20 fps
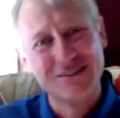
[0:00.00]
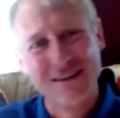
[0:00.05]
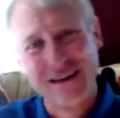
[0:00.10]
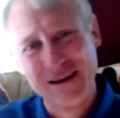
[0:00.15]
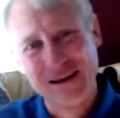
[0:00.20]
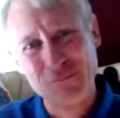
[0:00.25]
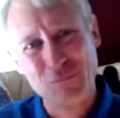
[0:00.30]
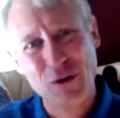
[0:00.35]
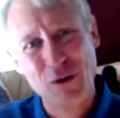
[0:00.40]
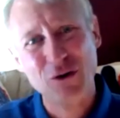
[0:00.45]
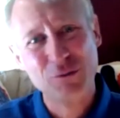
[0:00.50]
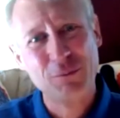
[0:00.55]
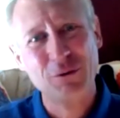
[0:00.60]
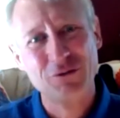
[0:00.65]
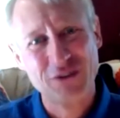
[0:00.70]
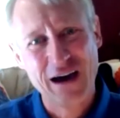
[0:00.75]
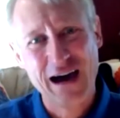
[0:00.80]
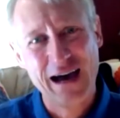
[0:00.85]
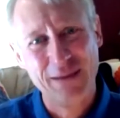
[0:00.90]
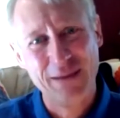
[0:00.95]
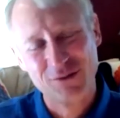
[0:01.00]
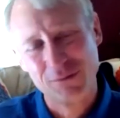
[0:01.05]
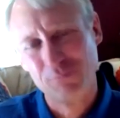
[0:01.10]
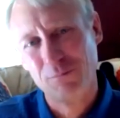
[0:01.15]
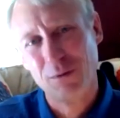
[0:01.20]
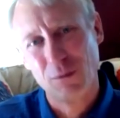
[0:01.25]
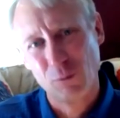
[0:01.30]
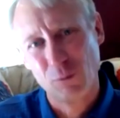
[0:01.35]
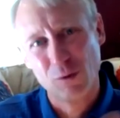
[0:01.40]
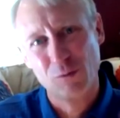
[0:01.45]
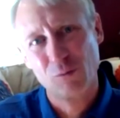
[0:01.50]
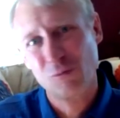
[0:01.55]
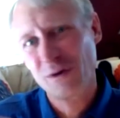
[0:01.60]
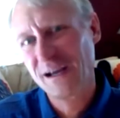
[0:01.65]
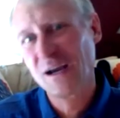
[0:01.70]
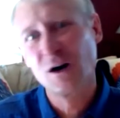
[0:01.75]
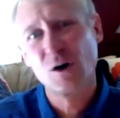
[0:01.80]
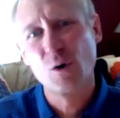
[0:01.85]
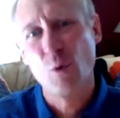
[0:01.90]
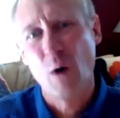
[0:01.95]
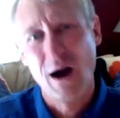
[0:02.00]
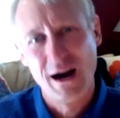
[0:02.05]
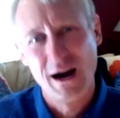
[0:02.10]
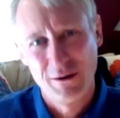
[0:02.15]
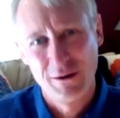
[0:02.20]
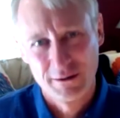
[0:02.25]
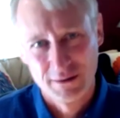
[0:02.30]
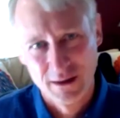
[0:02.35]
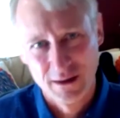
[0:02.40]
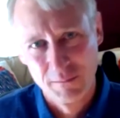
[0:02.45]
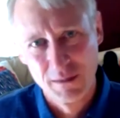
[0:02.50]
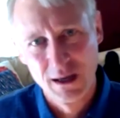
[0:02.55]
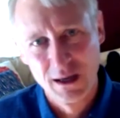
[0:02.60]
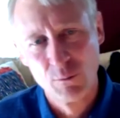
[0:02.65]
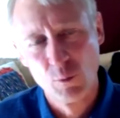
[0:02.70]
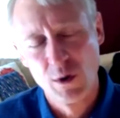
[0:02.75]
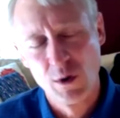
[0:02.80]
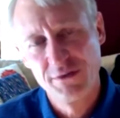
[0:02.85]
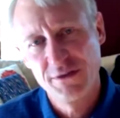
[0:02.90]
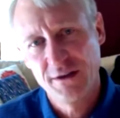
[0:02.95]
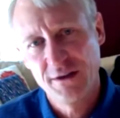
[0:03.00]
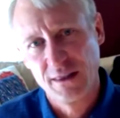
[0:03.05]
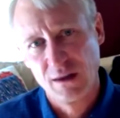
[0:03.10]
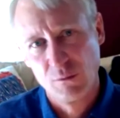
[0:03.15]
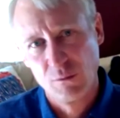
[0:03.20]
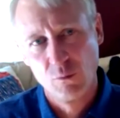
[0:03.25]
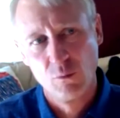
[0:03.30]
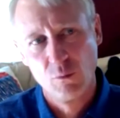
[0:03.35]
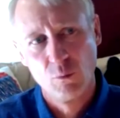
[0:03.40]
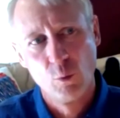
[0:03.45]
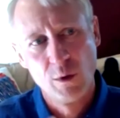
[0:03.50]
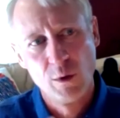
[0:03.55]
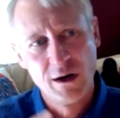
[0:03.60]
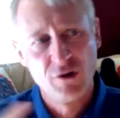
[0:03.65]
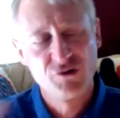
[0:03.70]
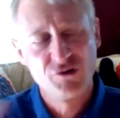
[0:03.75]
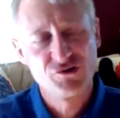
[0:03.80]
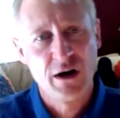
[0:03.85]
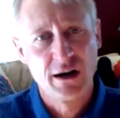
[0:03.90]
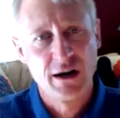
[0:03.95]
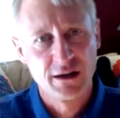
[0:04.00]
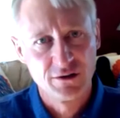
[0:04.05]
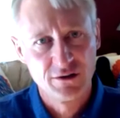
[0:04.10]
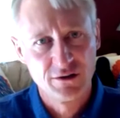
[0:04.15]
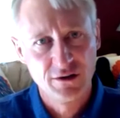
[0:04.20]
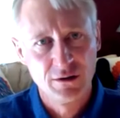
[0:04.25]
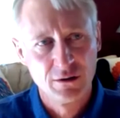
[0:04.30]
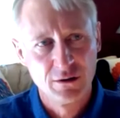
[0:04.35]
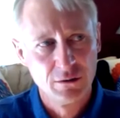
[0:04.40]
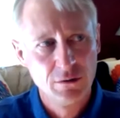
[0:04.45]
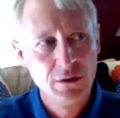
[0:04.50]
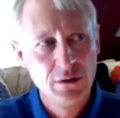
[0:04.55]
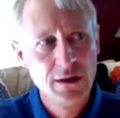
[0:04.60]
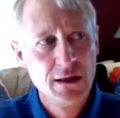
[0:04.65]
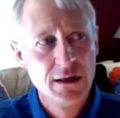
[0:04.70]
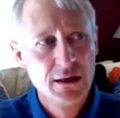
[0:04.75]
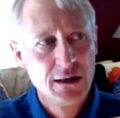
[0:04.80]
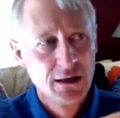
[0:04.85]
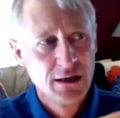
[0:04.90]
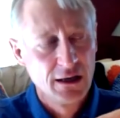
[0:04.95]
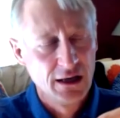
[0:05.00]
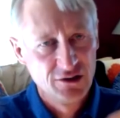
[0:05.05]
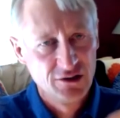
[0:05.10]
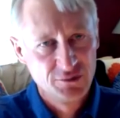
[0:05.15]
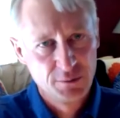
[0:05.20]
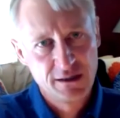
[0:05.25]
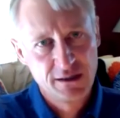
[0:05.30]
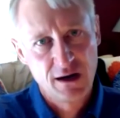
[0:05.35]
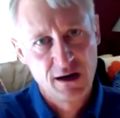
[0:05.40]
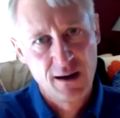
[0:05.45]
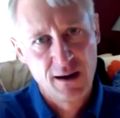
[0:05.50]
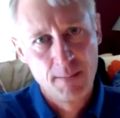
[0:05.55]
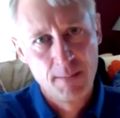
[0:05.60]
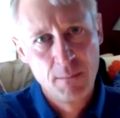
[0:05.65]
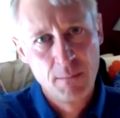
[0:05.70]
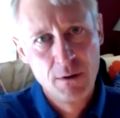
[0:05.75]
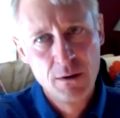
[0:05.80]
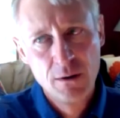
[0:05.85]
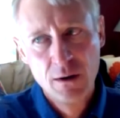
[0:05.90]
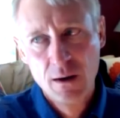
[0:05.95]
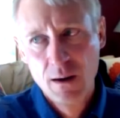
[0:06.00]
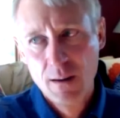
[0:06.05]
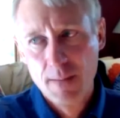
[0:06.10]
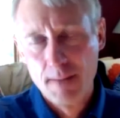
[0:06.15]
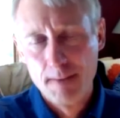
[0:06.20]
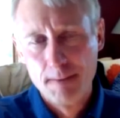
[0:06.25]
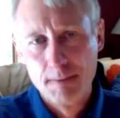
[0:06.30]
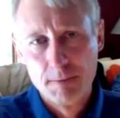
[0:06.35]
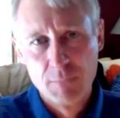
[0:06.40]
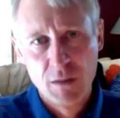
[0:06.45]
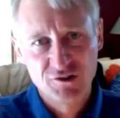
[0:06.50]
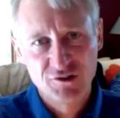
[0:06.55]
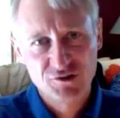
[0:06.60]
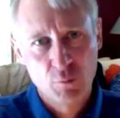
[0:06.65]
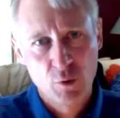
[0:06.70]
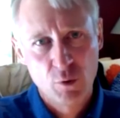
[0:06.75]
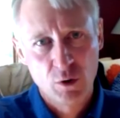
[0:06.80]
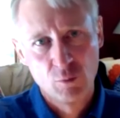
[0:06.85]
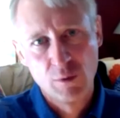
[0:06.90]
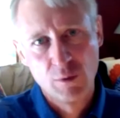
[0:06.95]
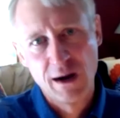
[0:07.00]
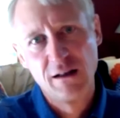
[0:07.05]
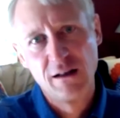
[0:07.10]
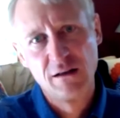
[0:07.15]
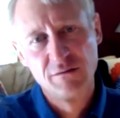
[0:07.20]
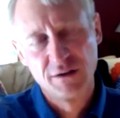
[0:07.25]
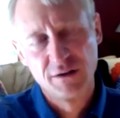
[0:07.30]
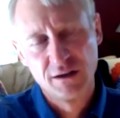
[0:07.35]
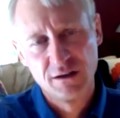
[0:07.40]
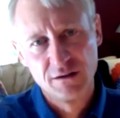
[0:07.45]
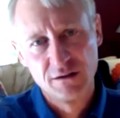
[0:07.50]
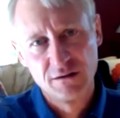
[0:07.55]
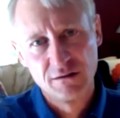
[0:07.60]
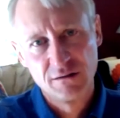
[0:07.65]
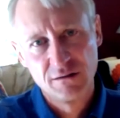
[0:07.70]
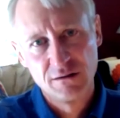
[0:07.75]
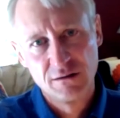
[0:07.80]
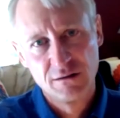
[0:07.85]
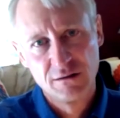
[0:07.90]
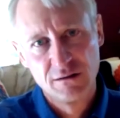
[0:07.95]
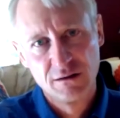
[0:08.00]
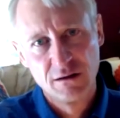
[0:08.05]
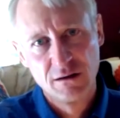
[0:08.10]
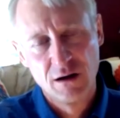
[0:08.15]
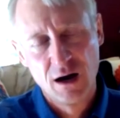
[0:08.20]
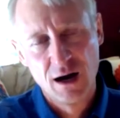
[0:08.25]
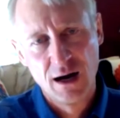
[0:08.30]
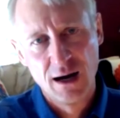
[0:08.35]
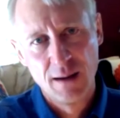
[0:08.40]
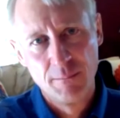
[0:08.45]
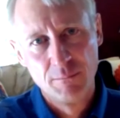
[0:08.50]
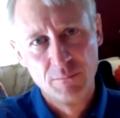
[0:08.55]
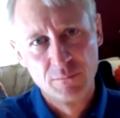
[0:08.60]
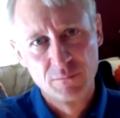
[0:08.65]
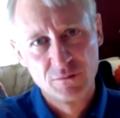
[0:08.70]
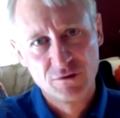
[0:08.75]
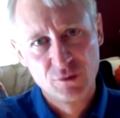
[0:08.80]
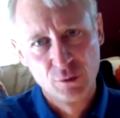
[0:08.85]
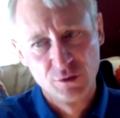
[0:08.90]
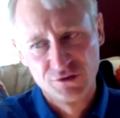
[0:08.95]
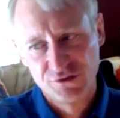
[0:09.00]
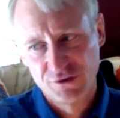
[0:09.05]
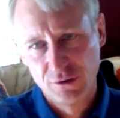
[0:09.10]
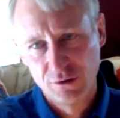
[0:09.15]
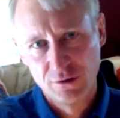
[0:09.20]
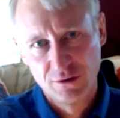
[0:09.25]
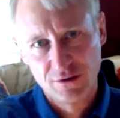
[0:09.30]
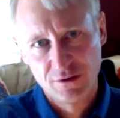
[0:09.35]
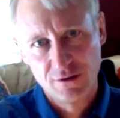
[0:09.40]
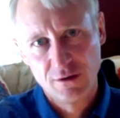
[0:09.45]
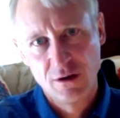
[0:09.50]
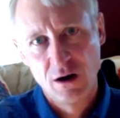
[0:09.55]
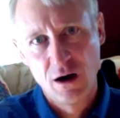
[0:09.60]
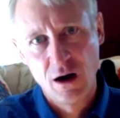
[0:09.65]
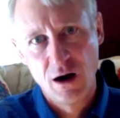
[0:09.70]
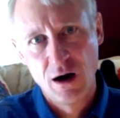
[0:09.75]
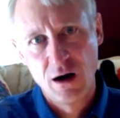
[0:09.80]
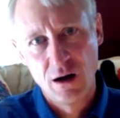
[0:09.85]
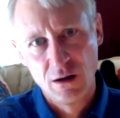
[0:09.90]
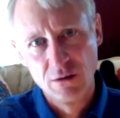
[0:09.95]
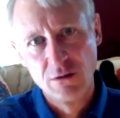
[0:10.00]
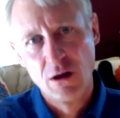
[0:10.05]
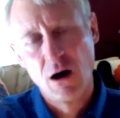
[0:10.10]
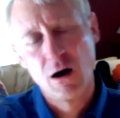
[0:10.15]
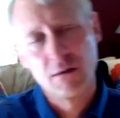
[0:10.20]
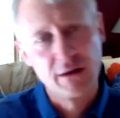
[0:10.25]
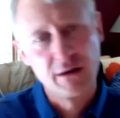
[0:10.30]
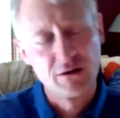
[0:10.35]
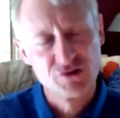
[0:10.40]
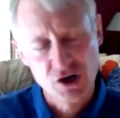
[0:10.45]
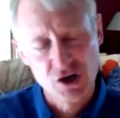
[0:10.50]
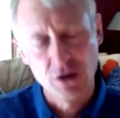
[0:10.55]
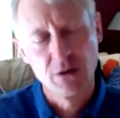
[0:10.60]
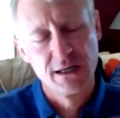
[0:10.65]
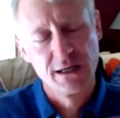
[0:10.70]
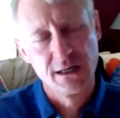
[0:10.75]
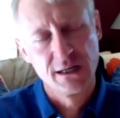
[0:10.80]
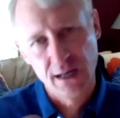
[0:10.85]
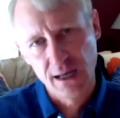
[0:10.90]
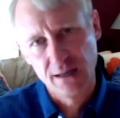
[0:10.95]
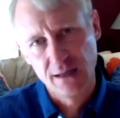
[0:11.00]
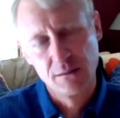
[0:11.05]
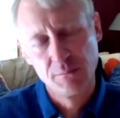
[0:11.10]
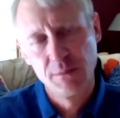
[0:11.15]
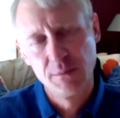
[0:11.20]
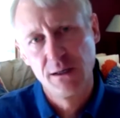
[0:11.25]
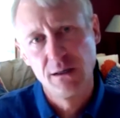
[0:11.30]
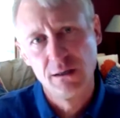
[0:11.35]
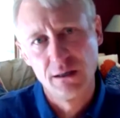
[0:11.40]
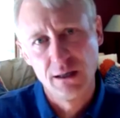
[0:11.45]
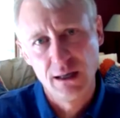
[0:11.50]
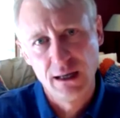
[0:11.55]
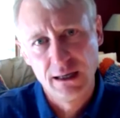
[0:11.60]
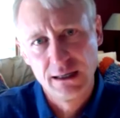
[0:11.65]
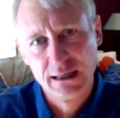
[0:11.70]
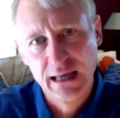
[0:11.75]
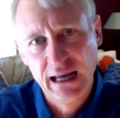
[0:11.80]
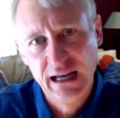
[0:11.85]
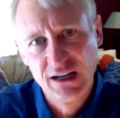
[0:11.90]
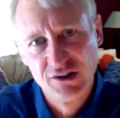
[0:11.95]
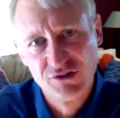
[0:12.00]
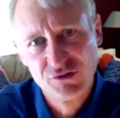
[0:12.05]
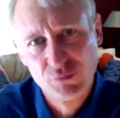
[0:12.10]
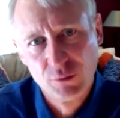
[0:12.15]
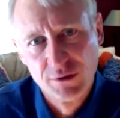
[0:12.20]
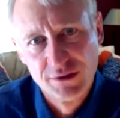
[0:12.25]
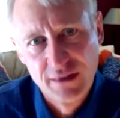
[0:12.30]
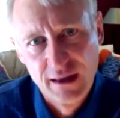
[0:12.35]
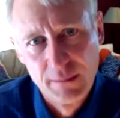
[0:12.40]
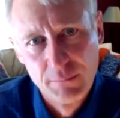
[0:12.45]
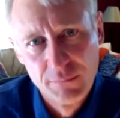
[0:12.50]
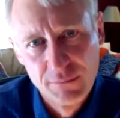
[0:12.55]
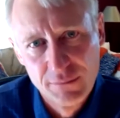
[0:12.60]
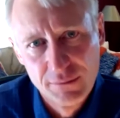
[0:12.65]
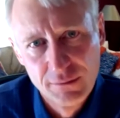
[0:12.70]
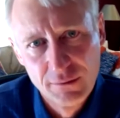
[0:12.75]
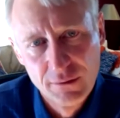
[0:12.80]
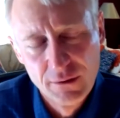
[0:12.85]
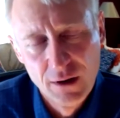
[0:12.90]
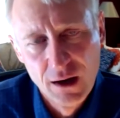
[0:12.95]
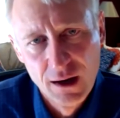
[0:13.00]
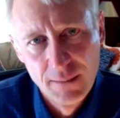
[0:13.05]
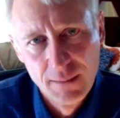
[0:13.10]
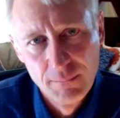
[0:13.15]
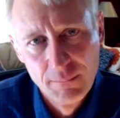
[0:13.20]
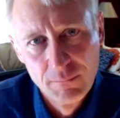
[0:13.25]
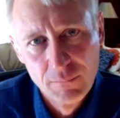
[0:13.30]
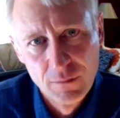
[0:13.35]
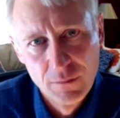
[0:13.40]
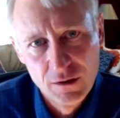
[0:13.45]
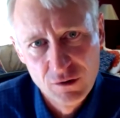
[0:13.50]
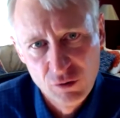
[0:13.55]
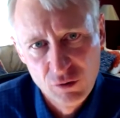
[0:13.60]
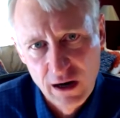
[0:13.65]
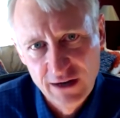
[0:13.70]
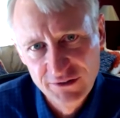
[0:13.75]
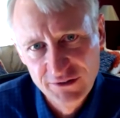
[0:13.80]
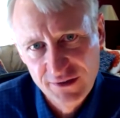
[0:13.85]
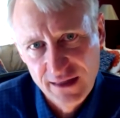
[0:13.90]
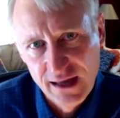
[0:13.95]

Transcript: like multiple times, and but we're reacquiring them. And one thing that we're trying to do is become much more relevant um, to a student uh, along their journey and to be engaged with them um, across